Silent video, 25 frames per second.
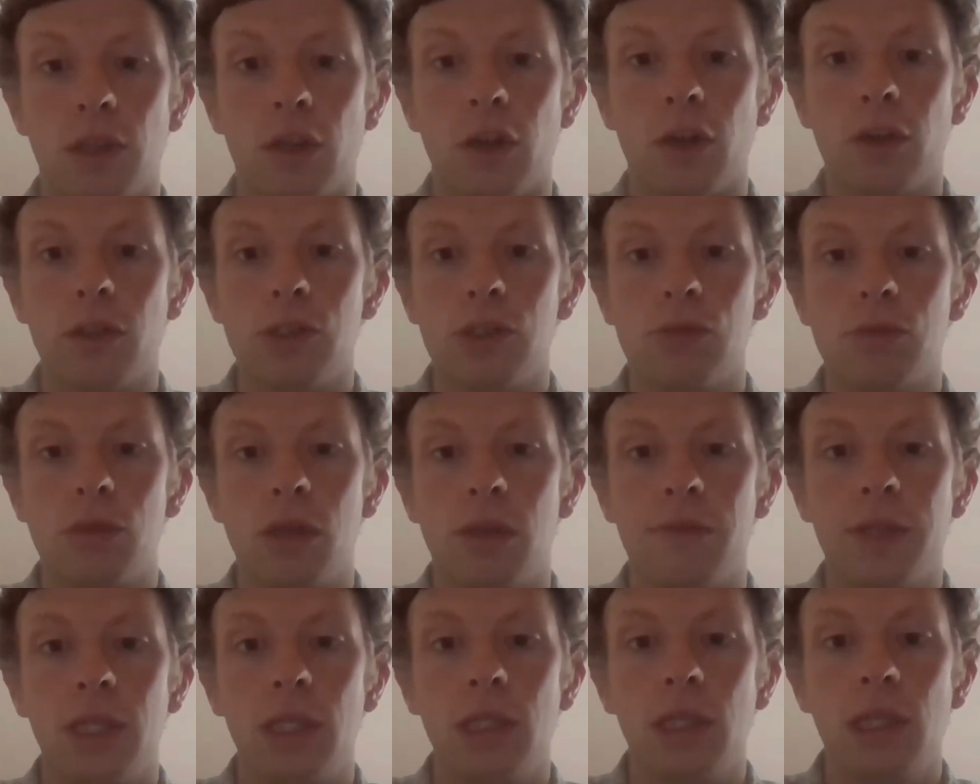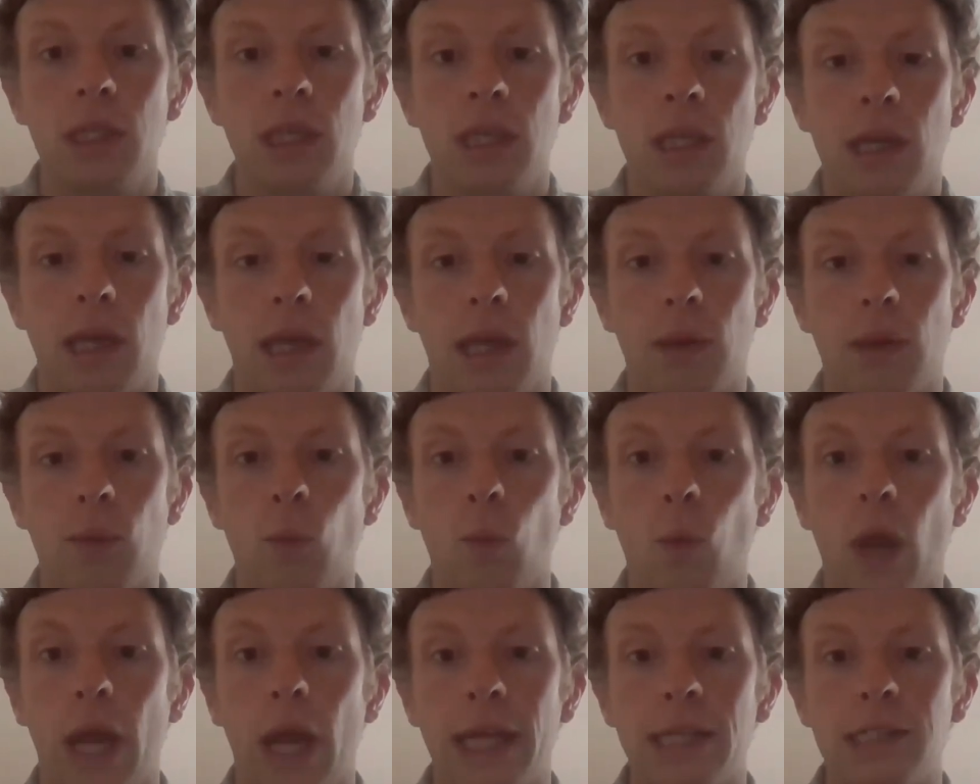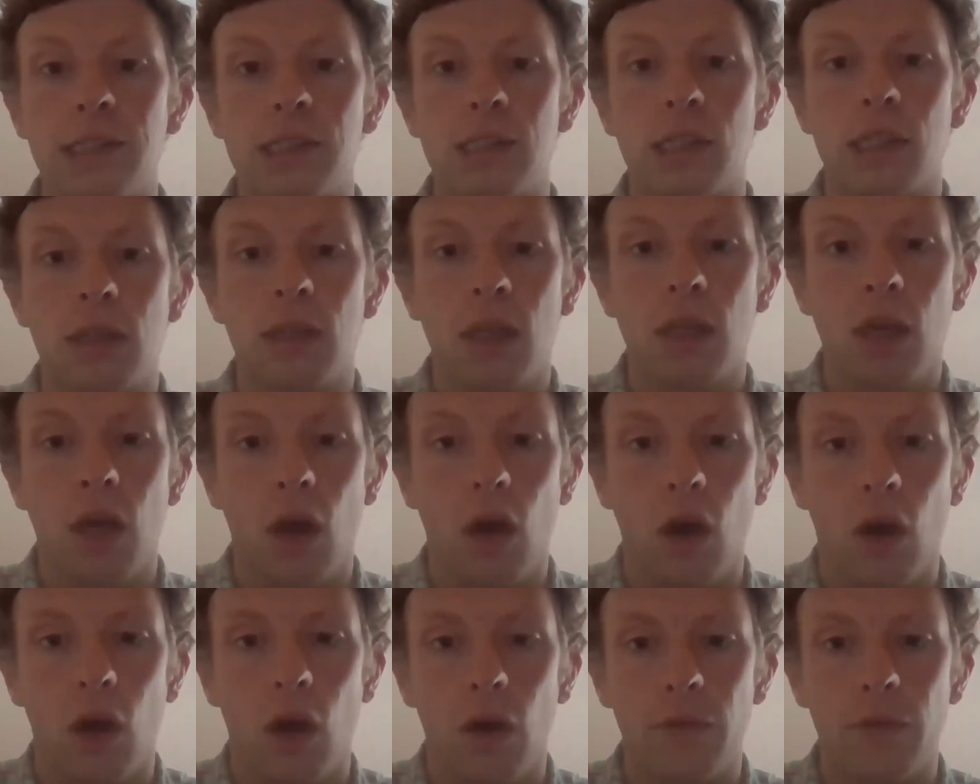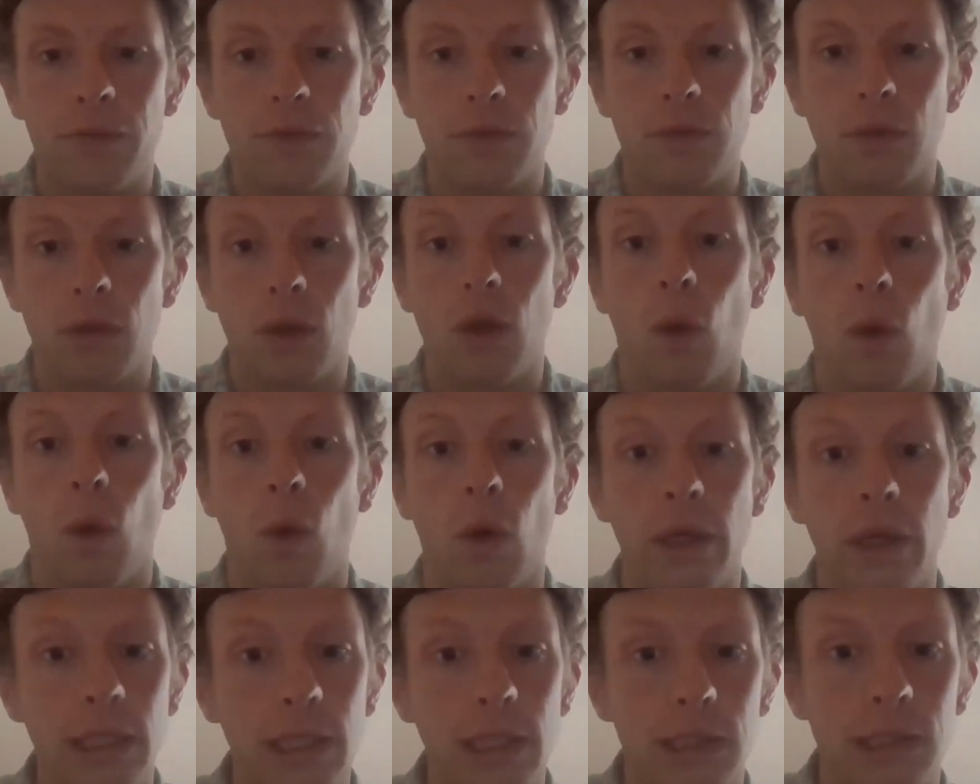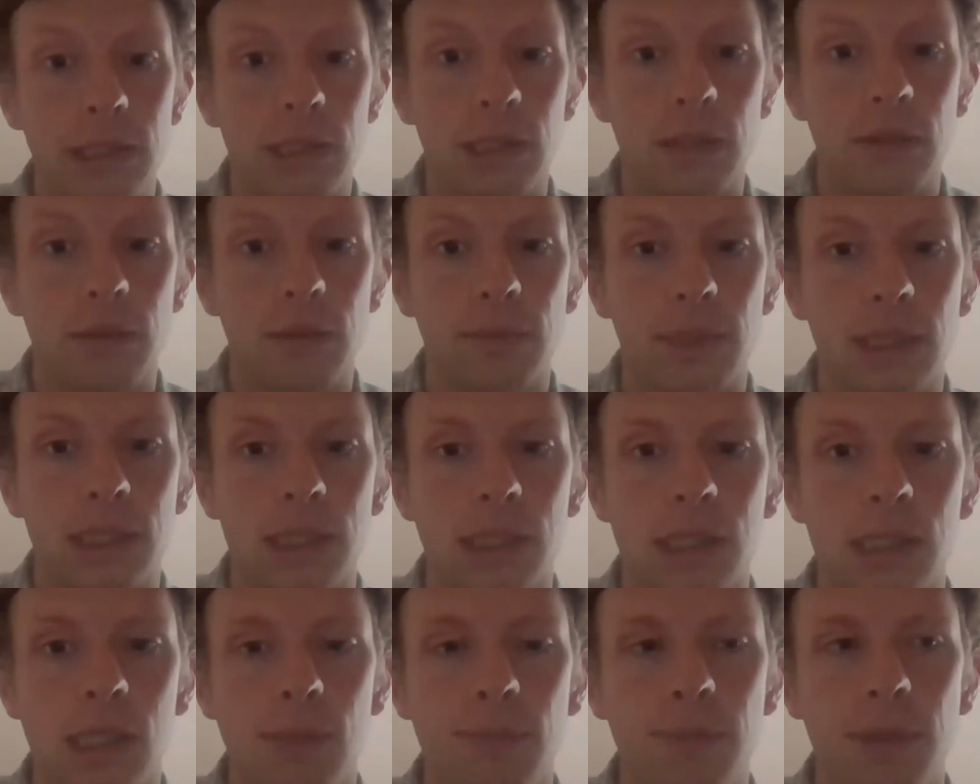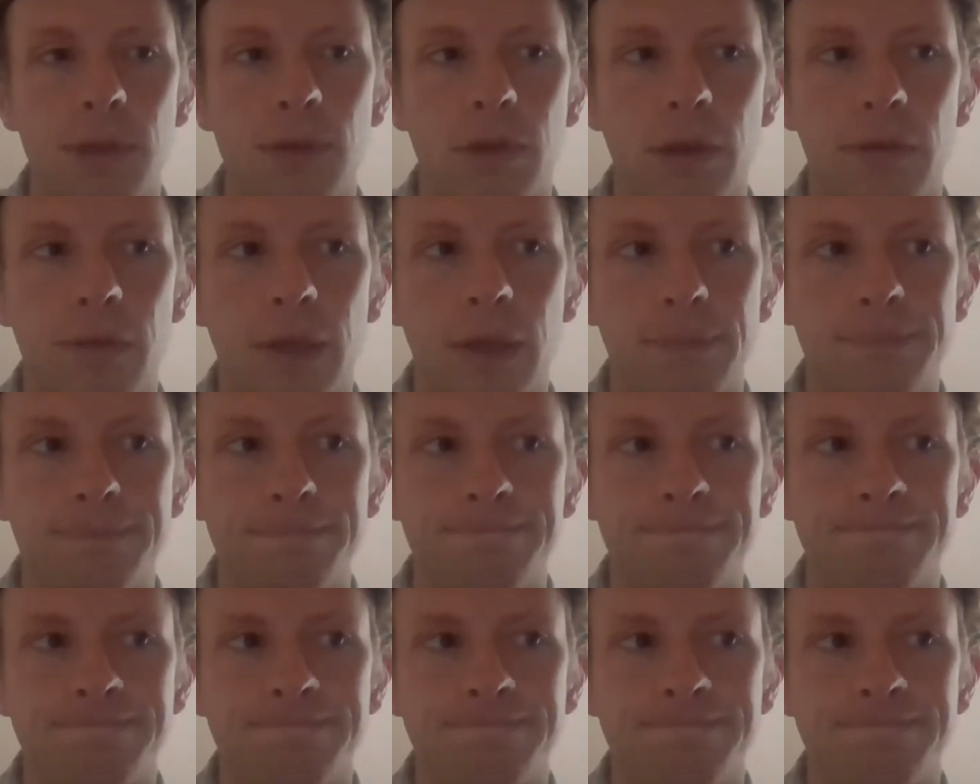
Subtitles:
Lawrence River and west of or east of the Mississippi River.